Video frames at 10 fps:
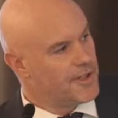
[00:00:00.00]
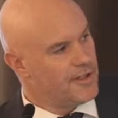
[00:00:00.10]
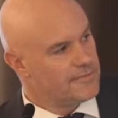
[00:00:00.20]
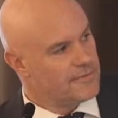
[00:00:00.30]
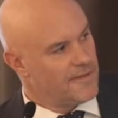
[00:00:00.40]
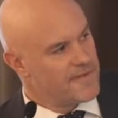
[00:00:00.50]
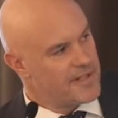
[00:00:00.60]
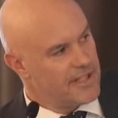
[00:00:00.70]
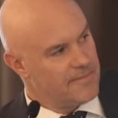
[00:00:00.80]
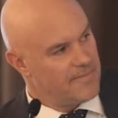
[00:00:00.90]
got,
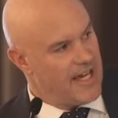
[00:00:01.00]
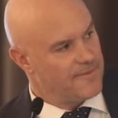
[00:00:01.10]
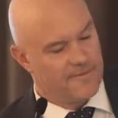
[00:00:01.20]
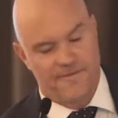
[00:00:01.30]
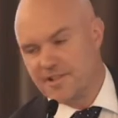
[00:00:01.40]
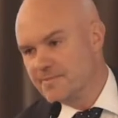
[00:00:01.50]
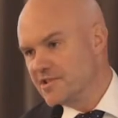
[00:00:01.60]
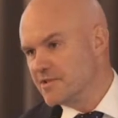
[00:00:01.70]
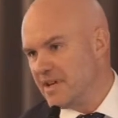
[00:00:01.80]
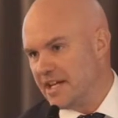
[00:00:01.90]
obviously in part from
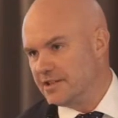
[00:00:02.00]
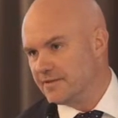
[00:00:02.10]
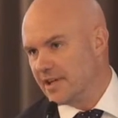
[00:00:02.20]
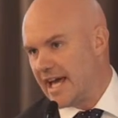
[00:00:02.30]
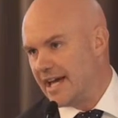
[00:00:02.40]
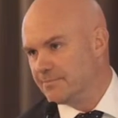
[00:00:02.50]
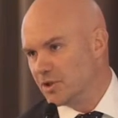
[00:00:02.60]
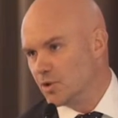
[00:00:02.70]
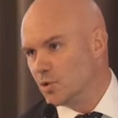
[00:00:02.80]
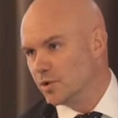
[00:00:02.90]
Fisherman's Bend, you've got Arden
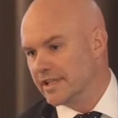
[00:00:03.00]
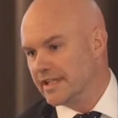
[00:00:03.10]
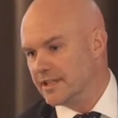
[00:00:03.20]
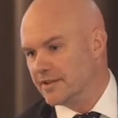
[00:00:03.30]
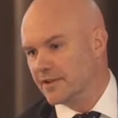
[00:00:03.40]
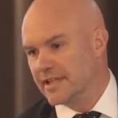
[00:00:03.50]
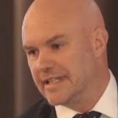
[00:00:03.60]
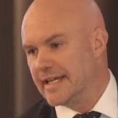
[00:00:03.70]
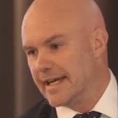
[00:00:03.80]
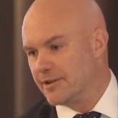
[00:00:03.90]
Macaulay and you've got
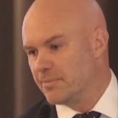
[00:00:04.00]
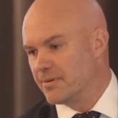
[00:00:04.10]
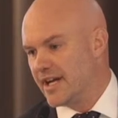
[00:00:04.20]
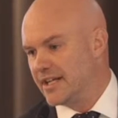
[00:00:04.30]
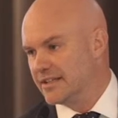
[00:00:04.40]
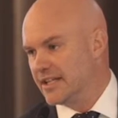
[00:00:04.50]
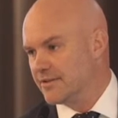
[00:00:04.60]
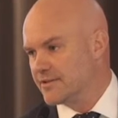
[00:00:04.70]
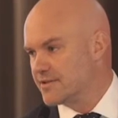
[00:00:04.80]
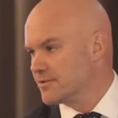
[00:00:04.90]
Gate operating
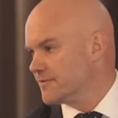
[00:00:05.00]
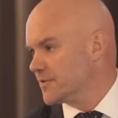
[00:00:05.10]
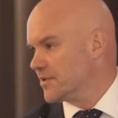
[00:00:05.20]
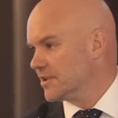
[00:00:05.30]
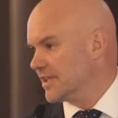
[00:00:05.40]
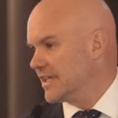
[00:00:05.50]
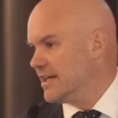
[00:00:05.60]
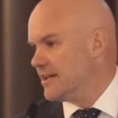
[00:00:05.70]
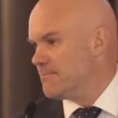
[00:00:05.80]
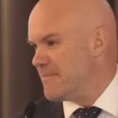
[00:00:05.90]
there as two of the really
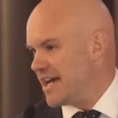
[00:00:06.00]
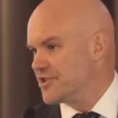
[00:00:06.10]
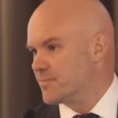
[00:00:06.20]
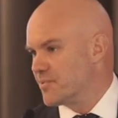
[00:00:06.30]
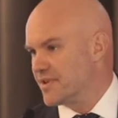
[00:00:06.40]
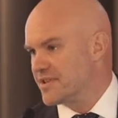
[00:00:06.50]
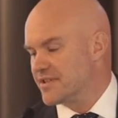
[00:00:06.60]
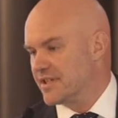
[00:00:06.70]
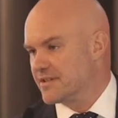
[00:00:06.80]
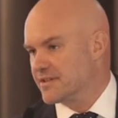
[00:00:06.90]
major
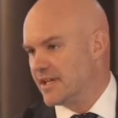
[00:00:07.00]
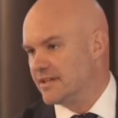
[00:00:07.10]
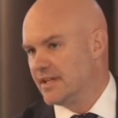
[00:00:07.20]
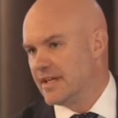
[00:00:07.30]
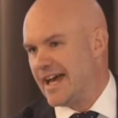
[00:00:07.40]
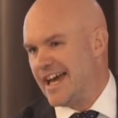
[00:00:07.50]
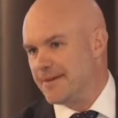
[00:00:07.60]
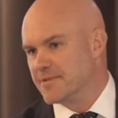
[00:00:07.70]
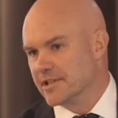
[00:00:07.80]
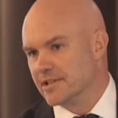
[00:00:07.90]
precincts that
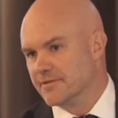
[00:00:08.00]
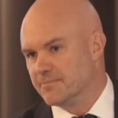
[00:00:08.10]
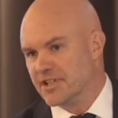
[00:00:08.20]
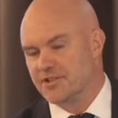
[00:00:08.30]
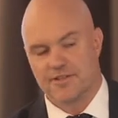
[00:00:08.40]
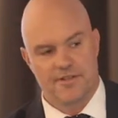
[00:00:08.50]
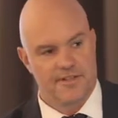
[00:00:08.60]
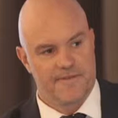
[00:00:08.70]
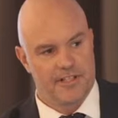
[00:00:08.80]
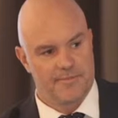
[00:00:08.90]
aim to deliver mixed-use
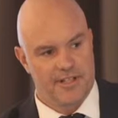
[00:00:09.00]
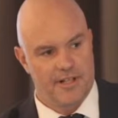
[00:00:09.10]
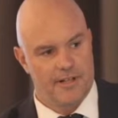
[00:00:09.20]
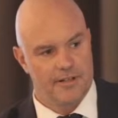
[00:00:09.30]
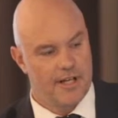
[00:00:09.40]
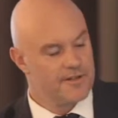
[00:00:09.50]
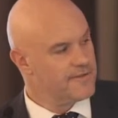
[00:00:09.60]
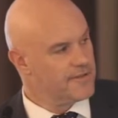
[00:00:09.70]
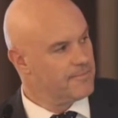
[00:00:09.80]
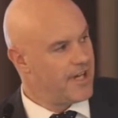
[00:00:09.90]
development and a whole
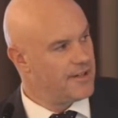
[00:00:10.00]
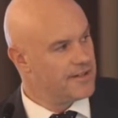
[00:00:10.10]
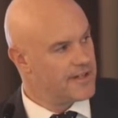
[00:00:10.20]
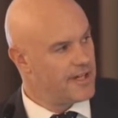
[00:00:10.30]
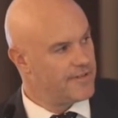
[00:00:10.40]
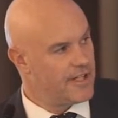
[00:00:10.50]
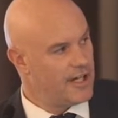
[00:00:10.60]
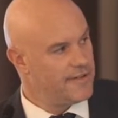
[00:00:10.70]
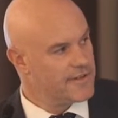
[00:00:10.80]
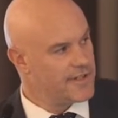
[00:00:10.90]
host of components over,
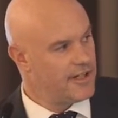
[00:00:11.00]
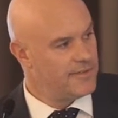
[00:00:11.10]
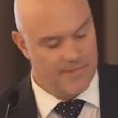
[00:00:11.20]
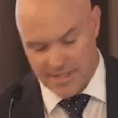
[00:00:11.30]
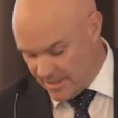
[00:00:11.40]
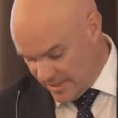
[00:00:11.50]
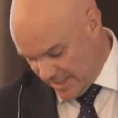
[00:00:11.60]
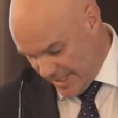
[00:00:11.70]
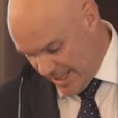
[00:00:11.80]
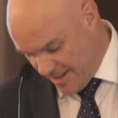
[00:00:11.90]
over time.
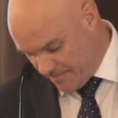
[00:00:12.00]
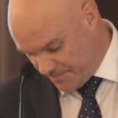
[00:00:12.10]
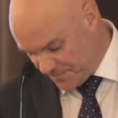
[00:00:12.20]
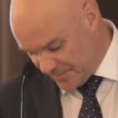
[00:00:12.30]
Um,